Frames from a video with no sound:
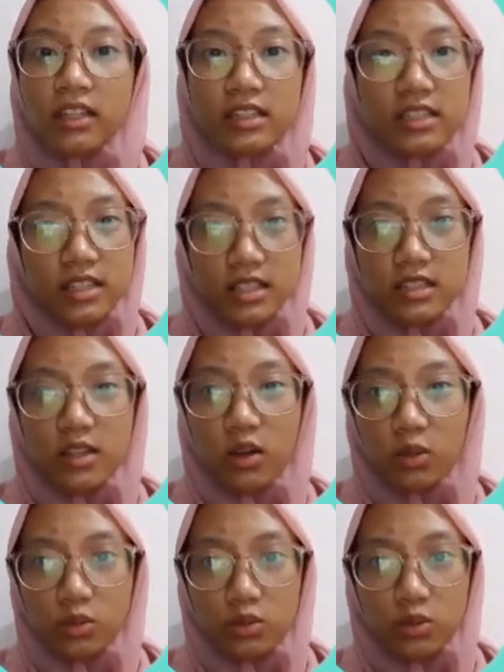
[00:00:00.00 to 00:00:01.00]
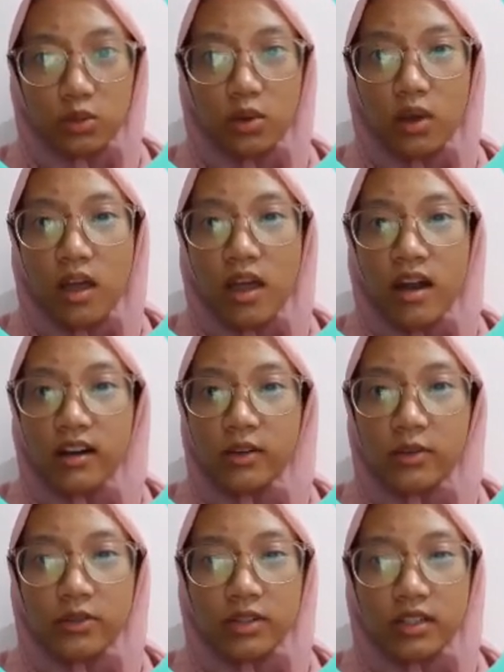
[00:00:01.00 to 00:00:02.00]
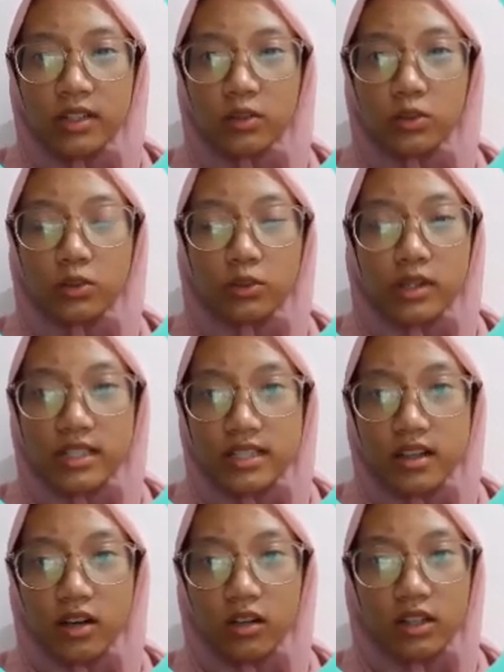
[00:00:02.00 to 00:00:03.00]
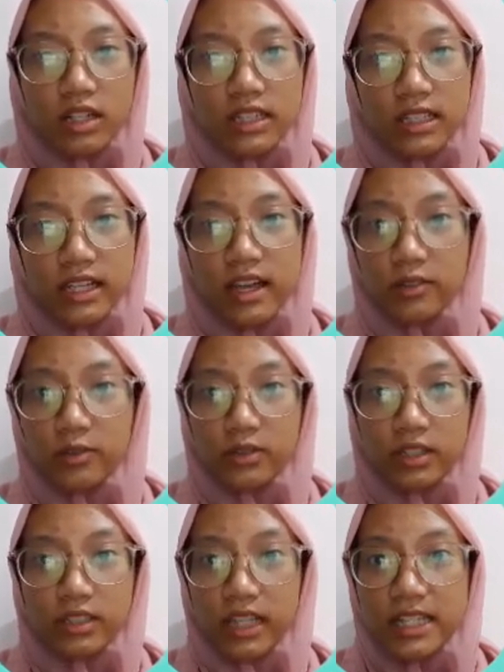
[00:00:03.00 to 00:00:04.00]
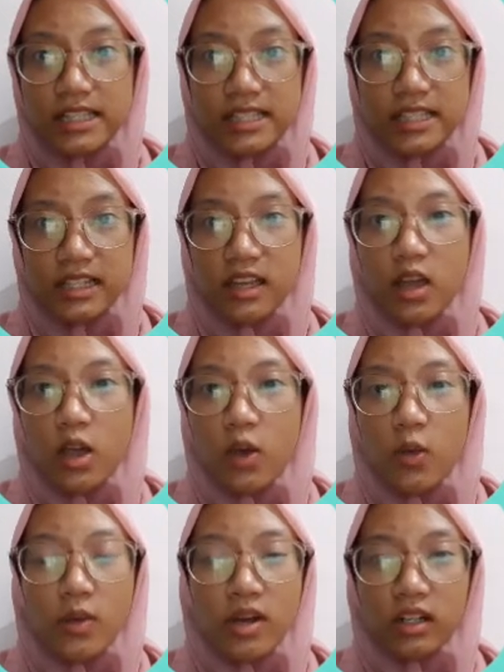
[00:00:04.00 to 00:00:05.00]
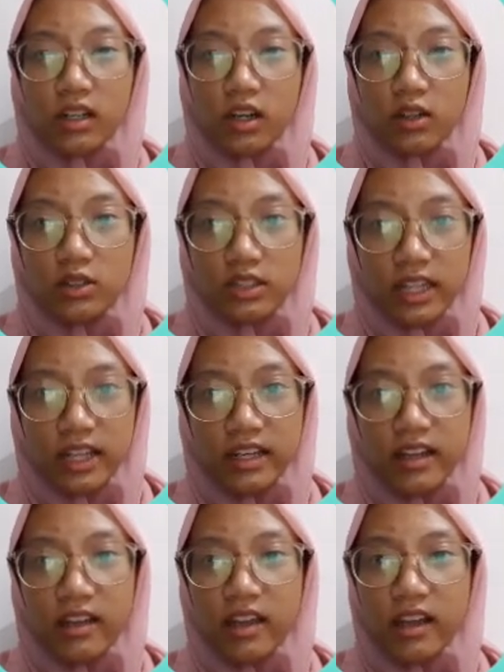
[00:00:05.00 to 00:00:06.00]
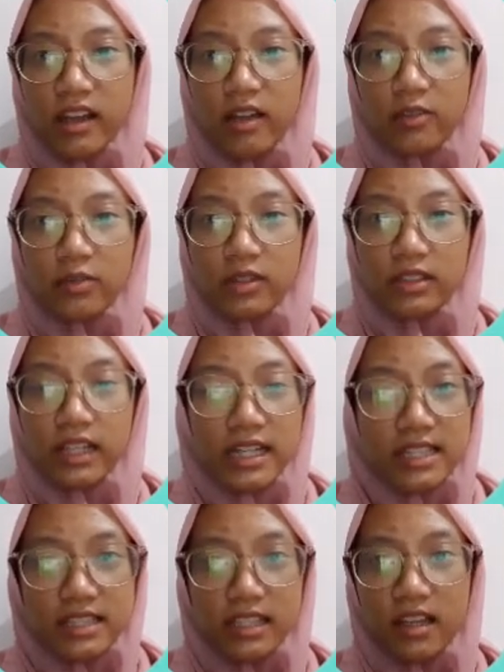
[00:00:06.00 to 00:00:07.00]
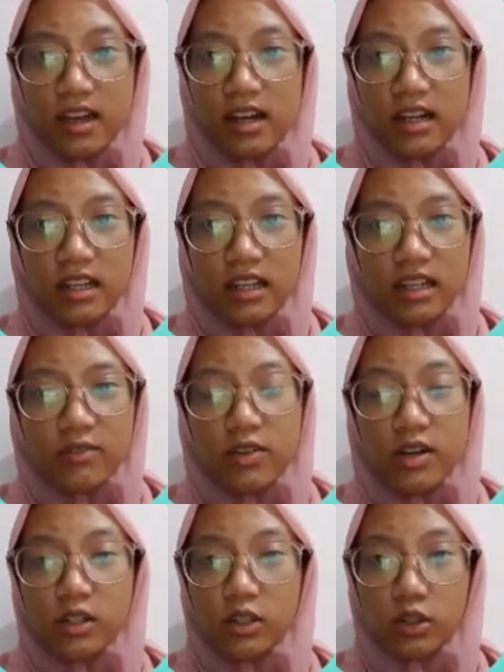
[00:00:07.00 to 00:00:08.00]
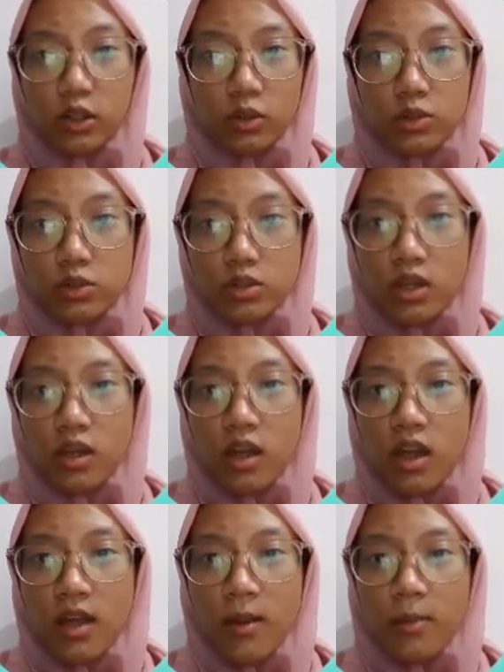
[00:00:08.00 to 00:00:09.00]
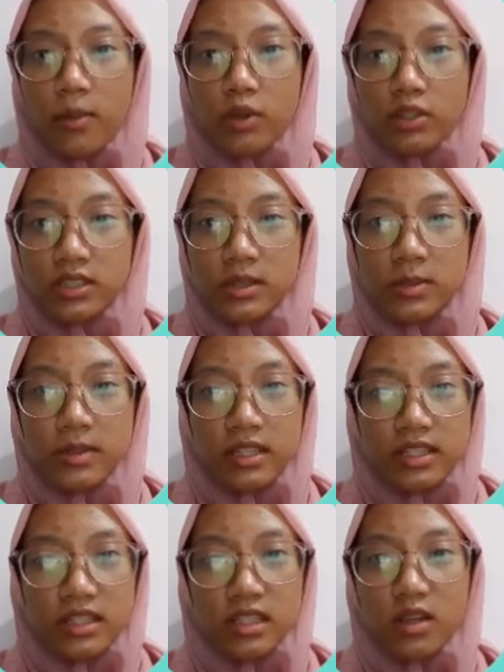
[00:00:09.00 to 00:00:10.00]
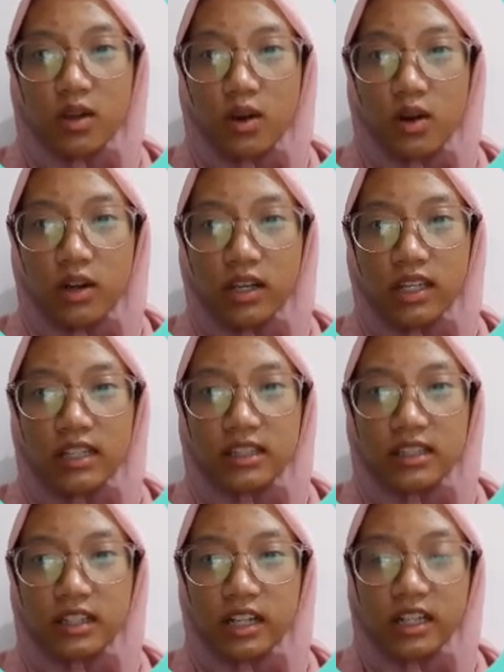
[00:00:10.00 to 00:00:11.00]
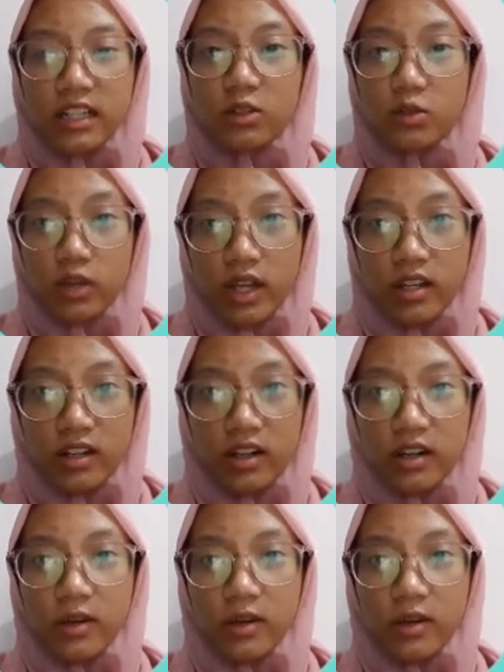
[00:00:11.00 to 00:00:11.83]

This is also referred to as organic advertising, where content and advertising are in very close proximity or integrated together.